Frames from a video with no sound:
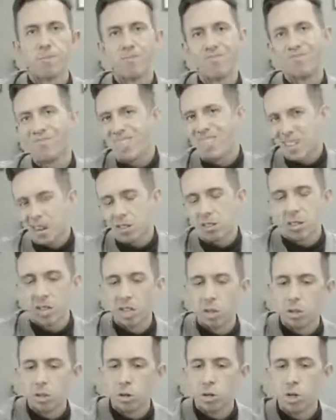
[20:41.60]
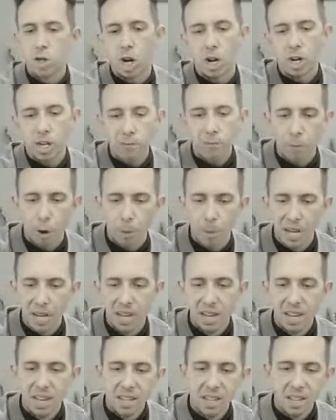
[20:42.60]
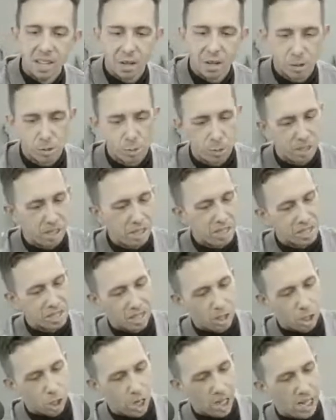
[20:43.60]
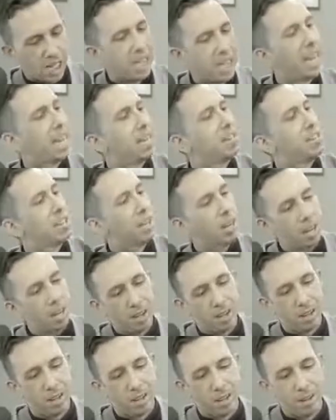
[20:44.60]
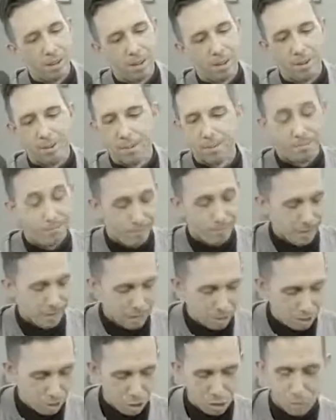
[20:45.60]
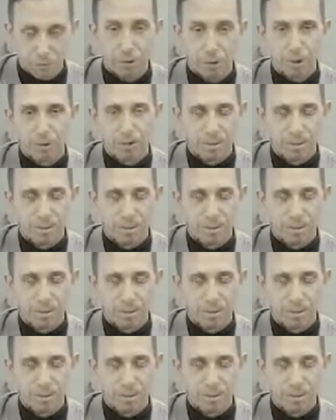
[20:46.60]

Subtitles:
Sounds a little too chunky for me. And here's one of these like gigantic picks just for...